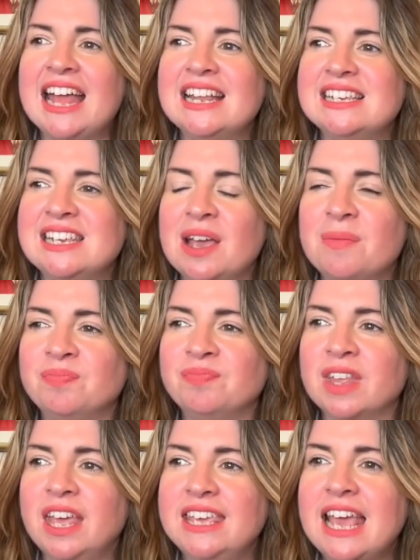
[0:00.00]
And
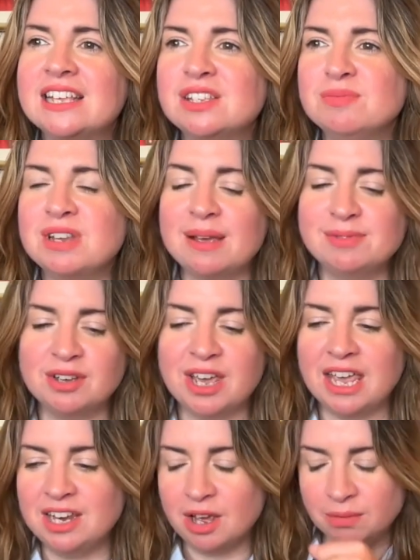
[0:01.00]
sometimes I'll
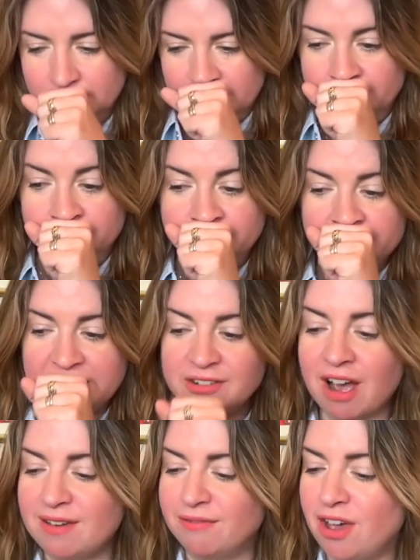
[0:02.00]
get,
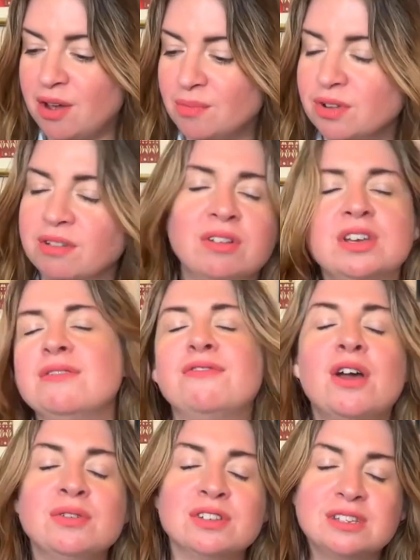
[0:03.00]
your iPhone or your
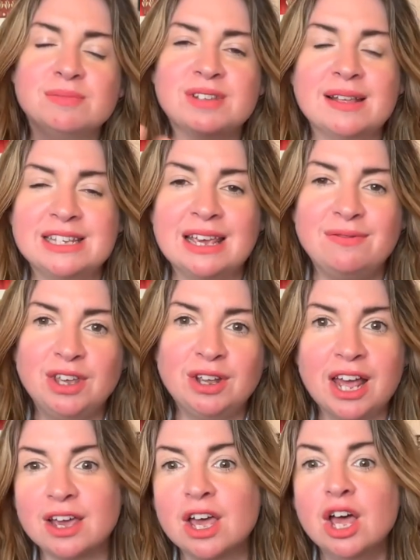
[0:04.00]
phone will sometimes give
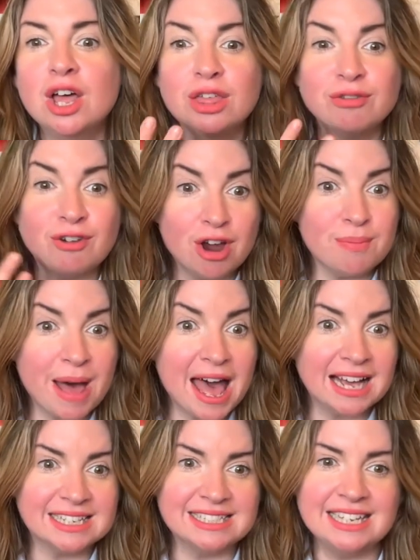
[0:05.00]
you like
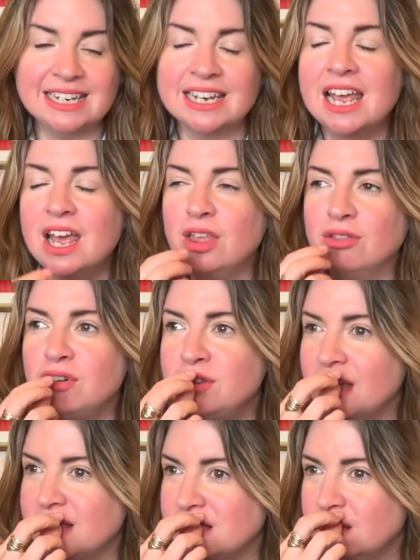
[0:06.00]
throwbacks. And through
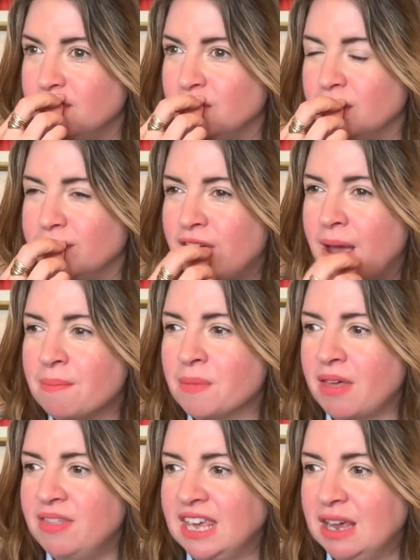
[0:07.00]
that summer of,
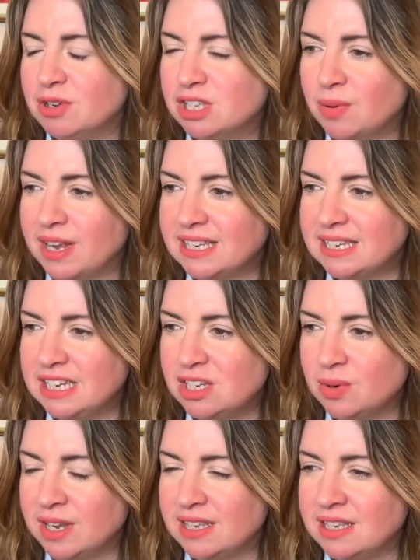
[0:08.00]
I think it was
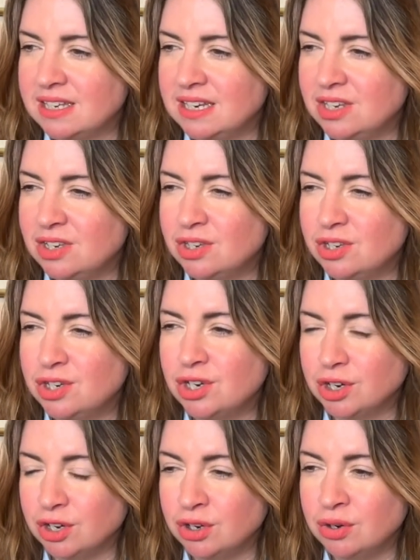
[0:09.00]

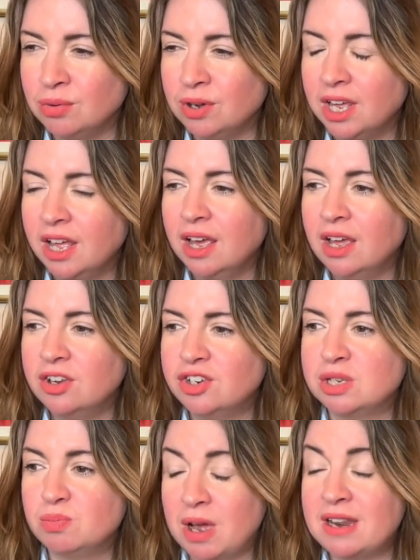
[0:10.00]
2022,
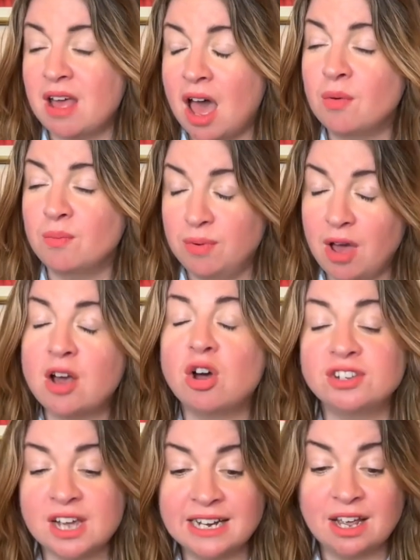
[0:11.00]
just when I
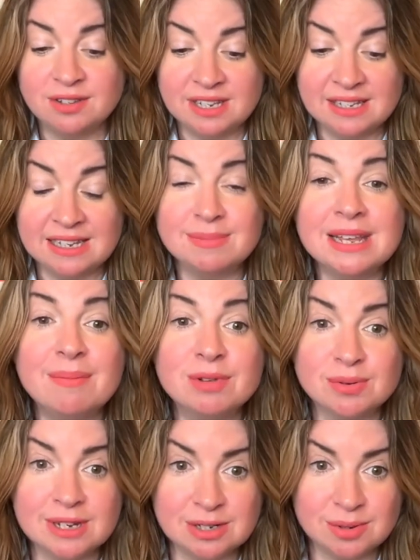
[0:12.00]
got diagnosed in
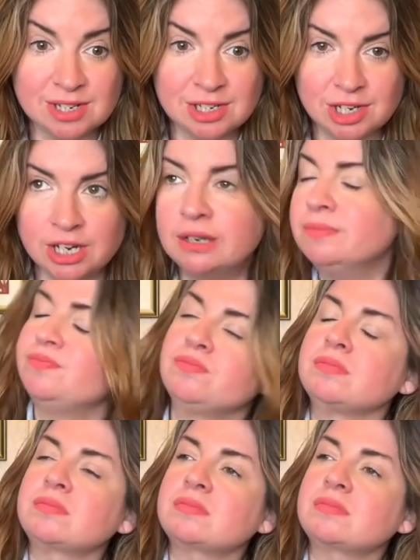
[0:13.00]
September 2022,